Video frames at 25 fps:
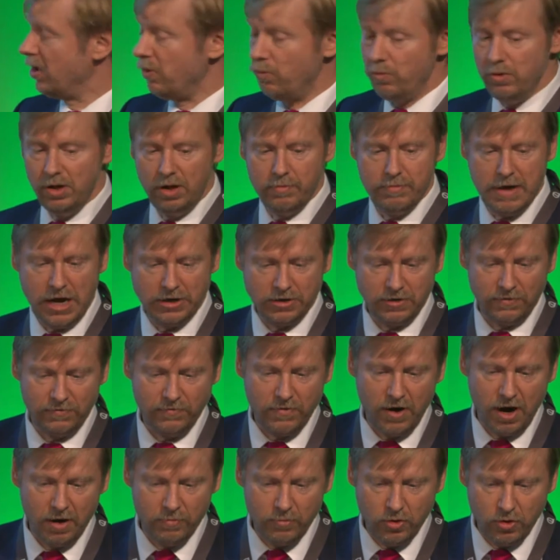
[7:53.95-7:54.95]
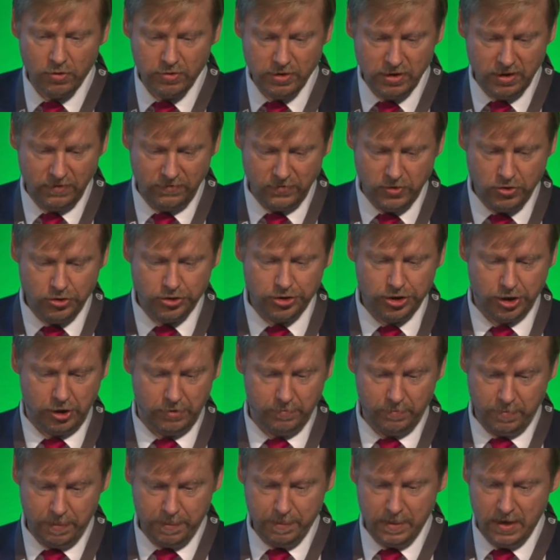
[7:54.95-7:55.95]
it will matter far more in the future.